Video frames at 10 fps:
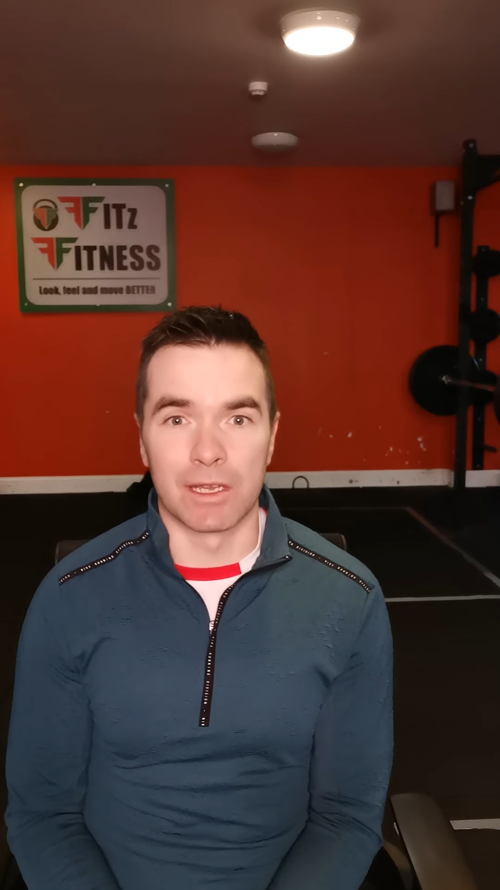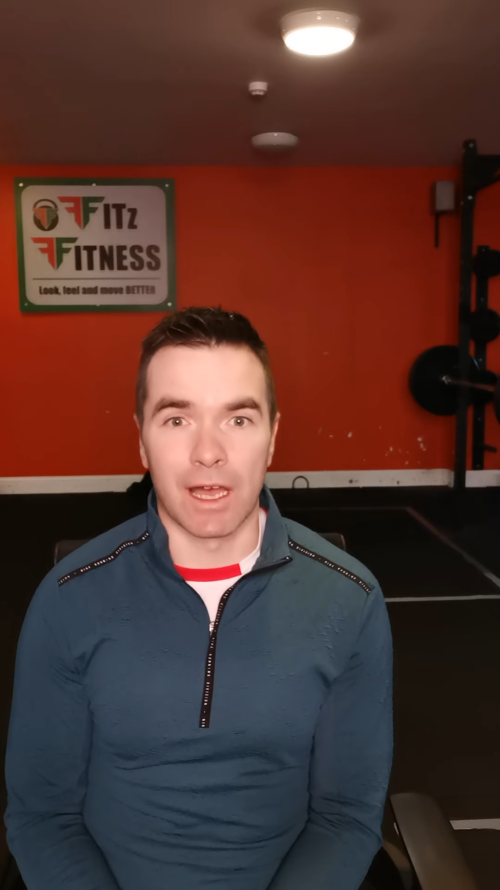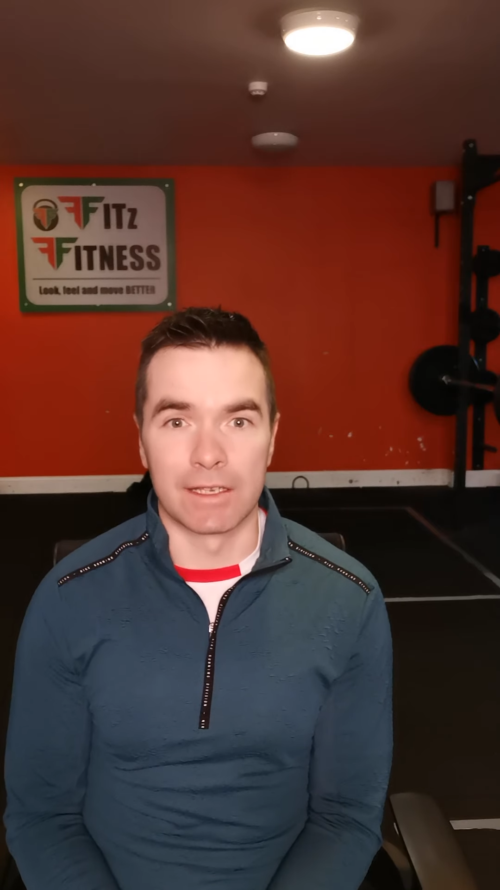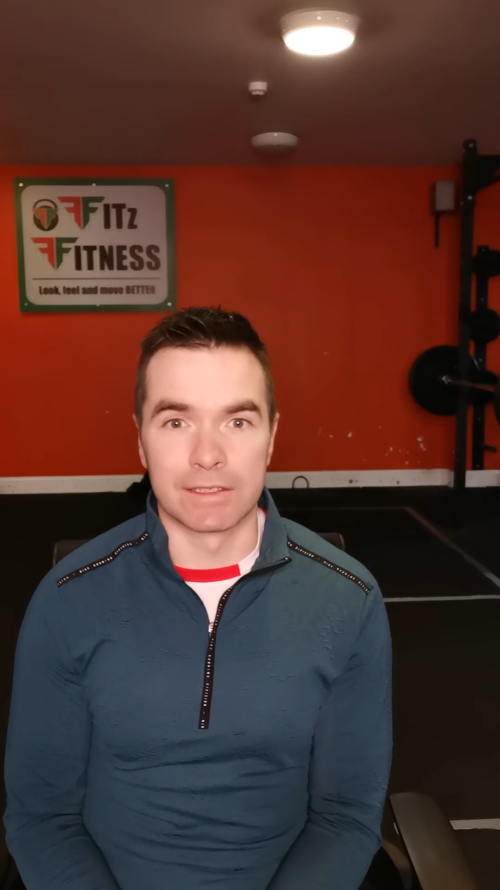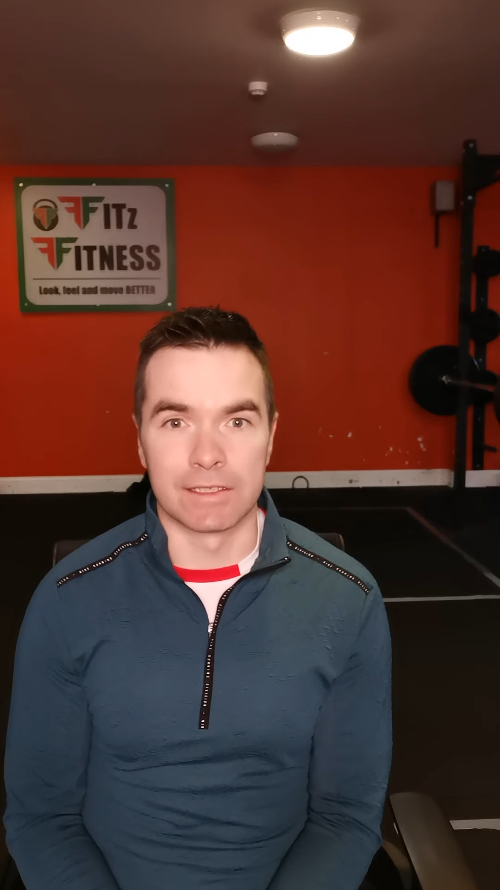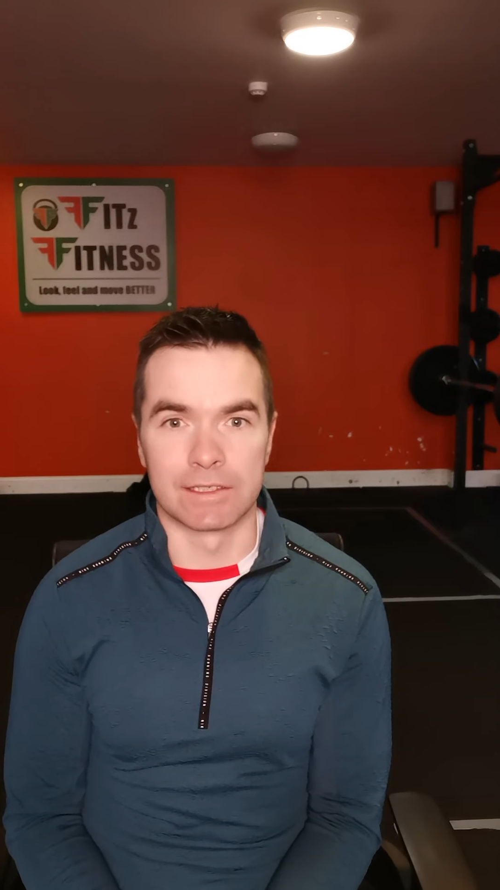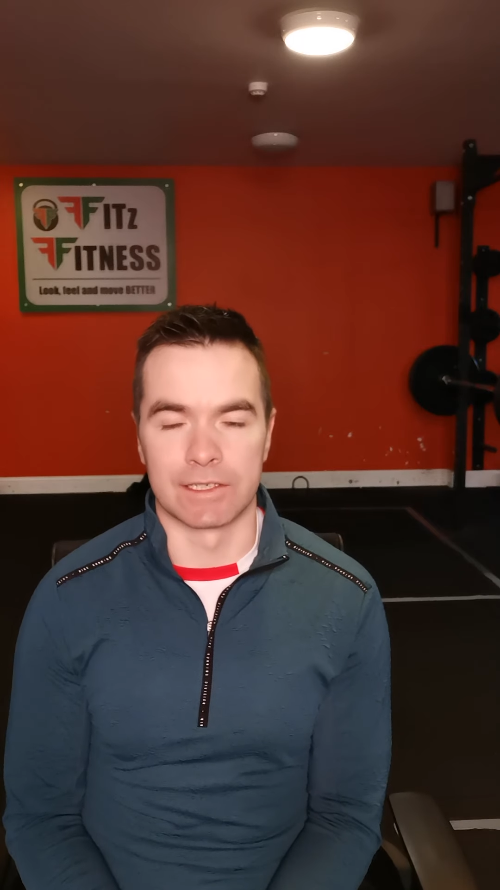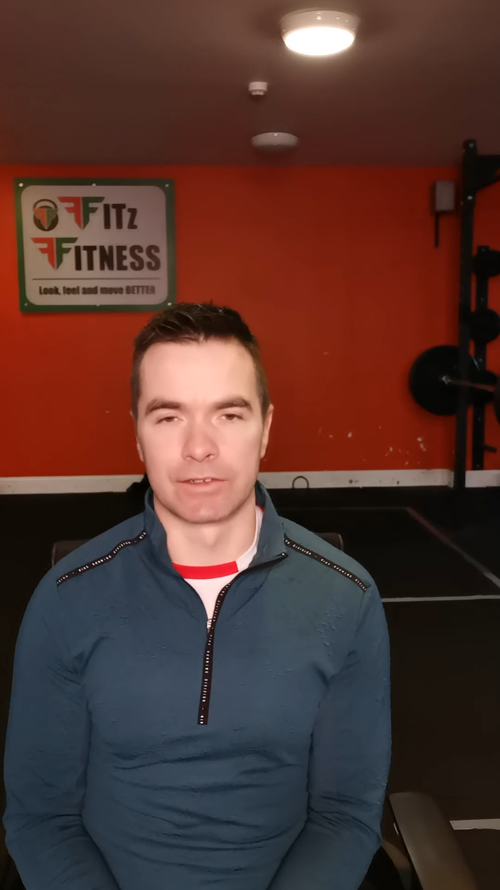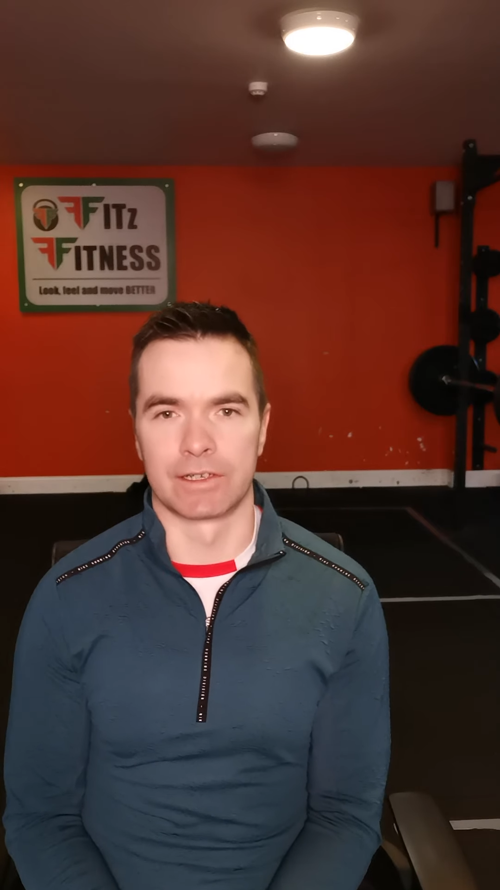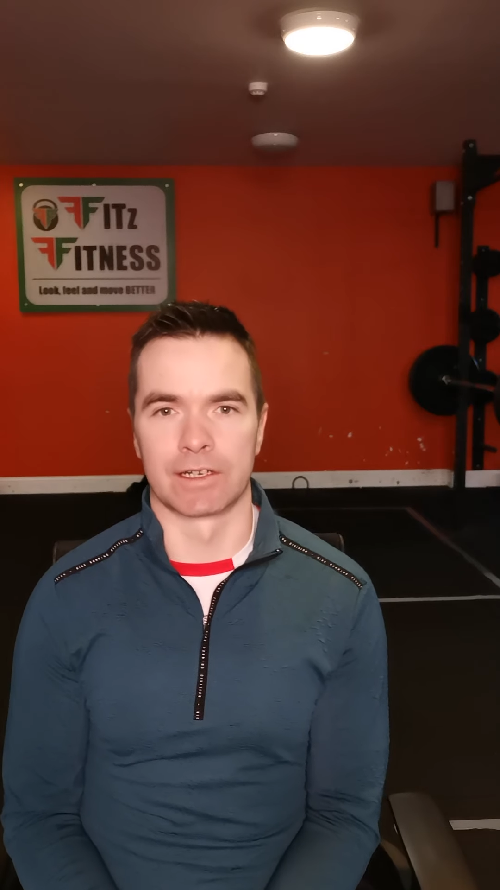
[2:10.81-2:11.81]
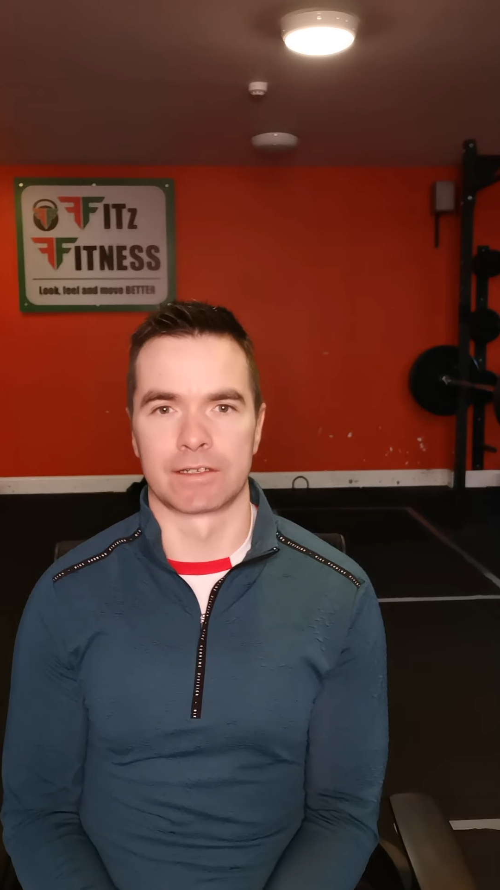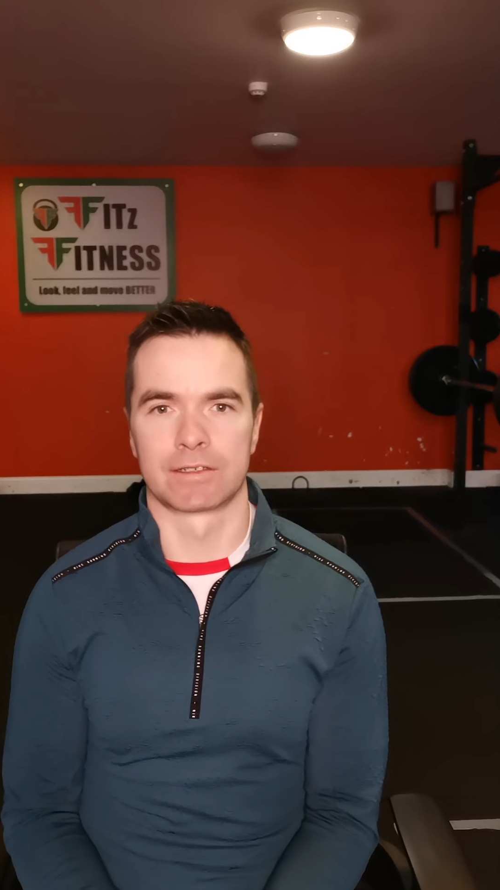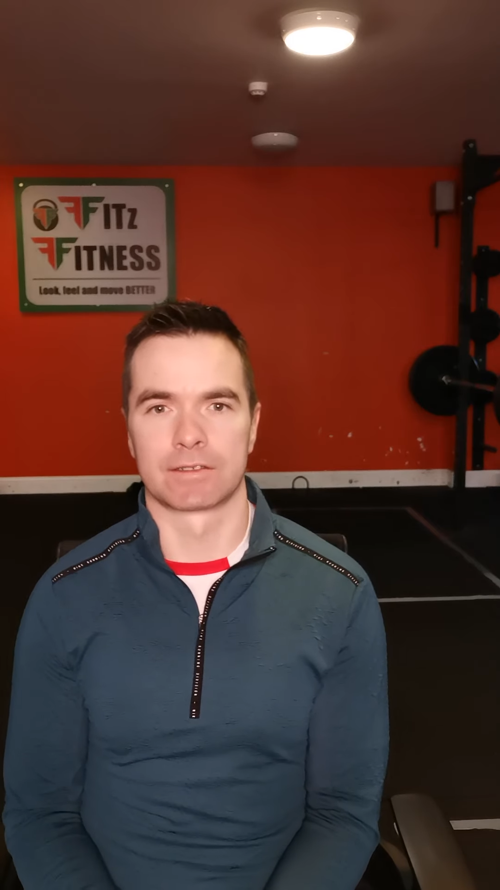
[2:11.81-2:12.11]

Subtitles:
of content here and there.